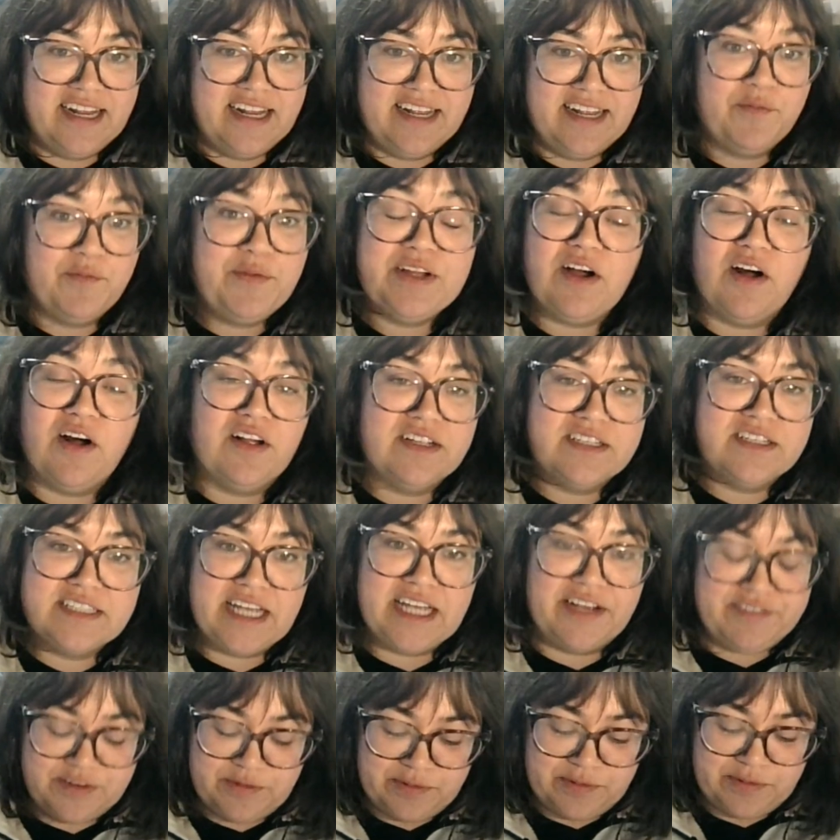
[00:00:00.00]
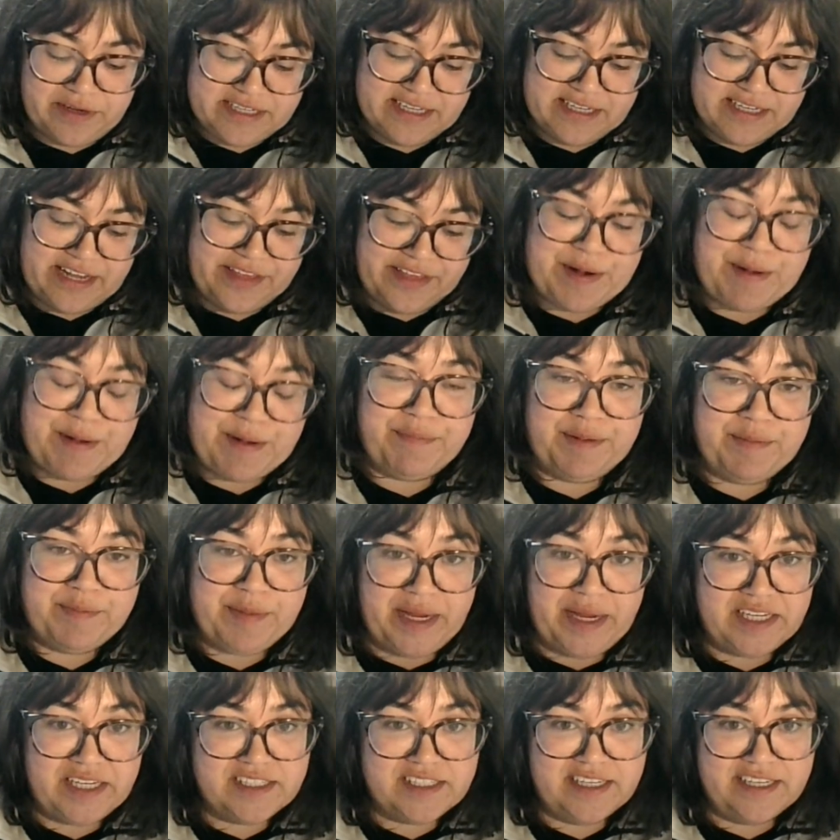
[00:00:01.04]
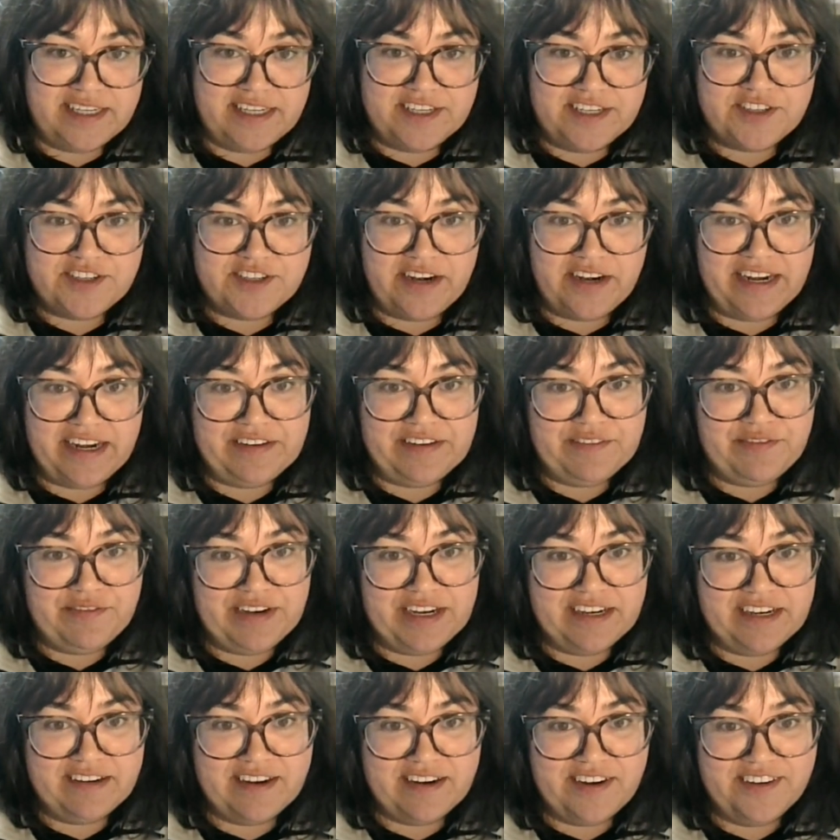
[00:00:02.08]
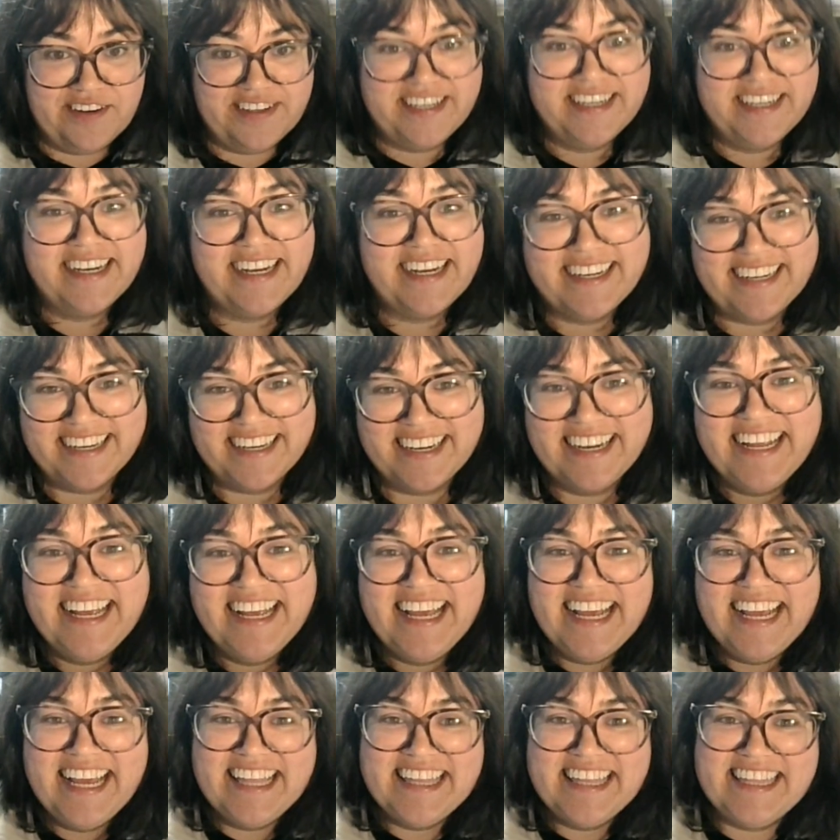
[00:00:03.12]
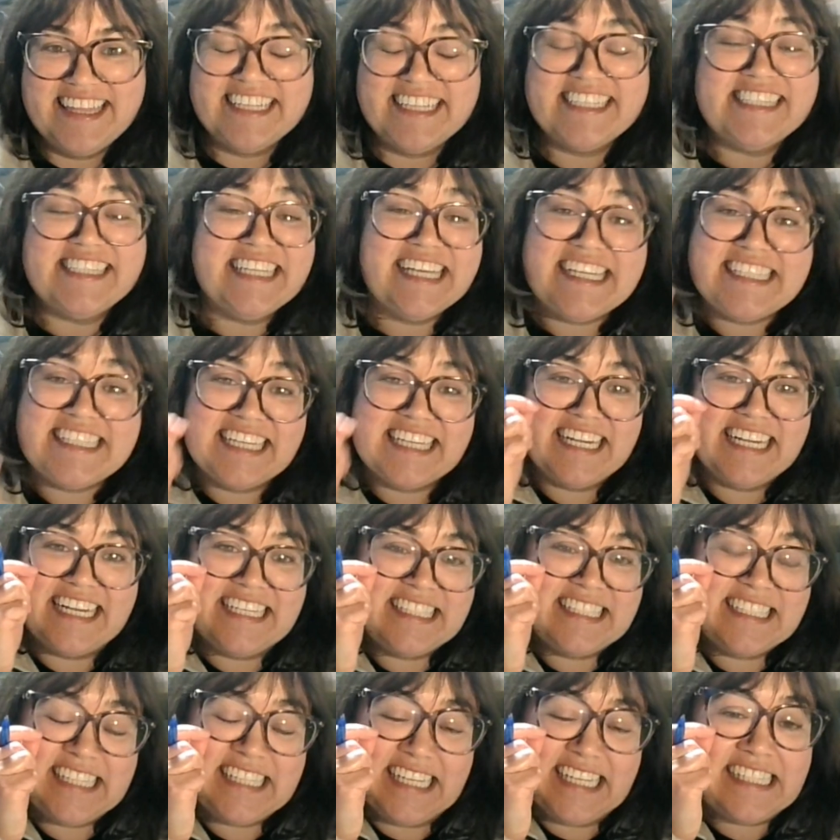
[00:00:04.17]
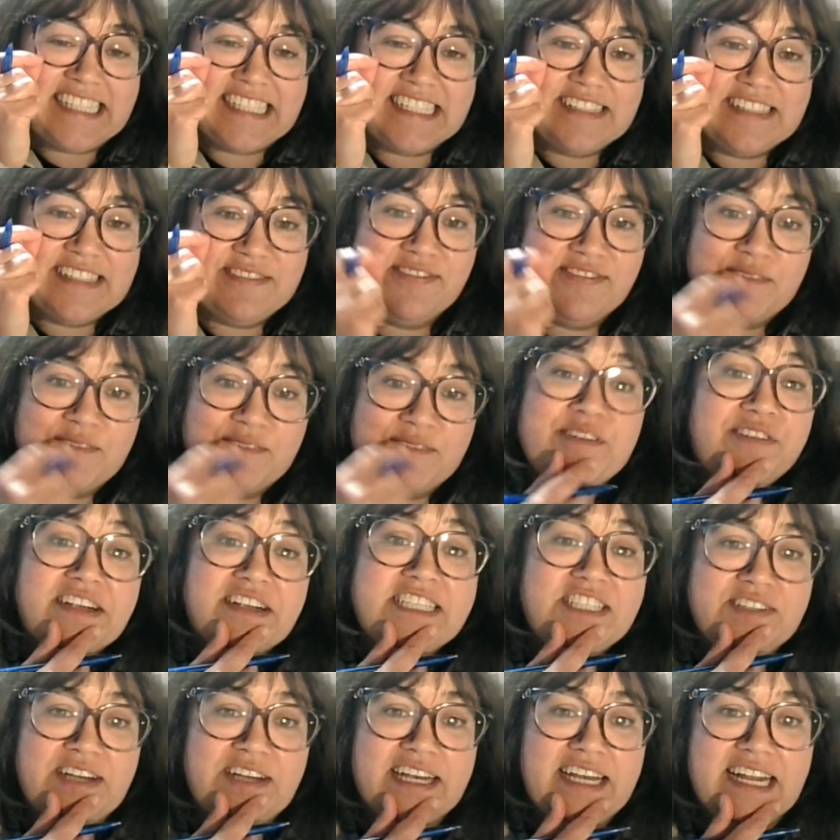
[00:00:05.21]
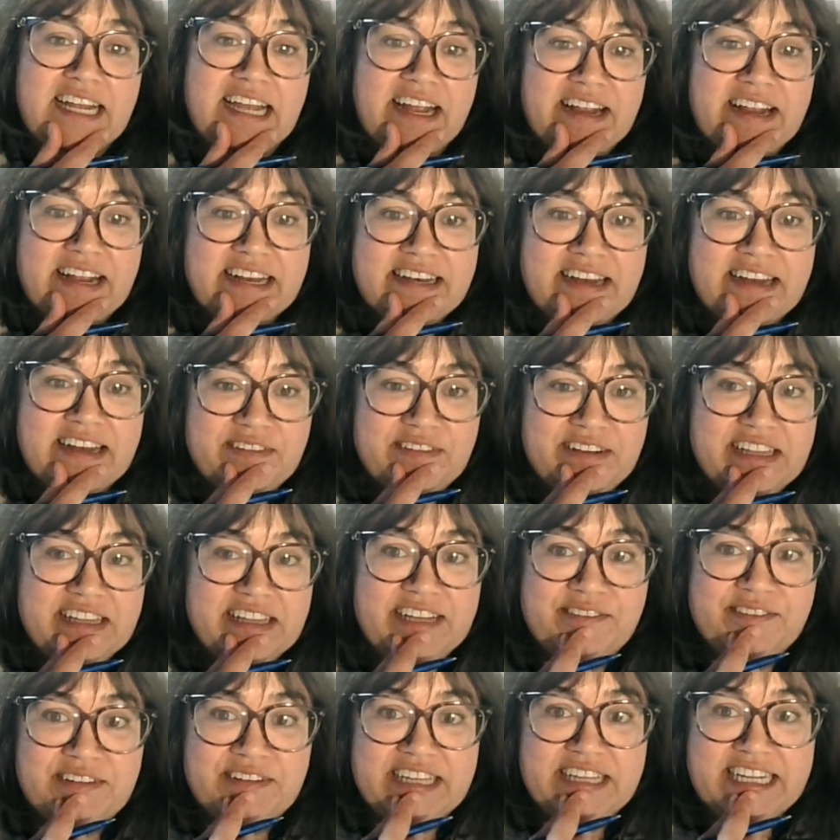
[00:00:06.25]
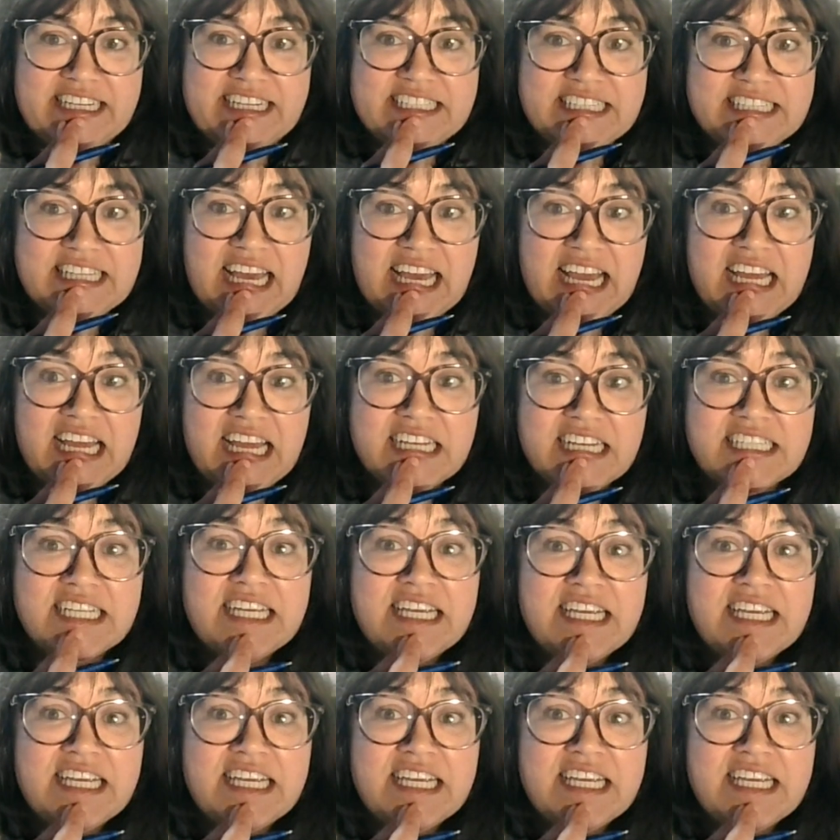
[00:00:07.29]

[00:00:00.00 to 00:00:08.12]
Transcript: we always have to work together and be patient and try and figure out these seeds. And it's going to be frustrating. I can really relate to that.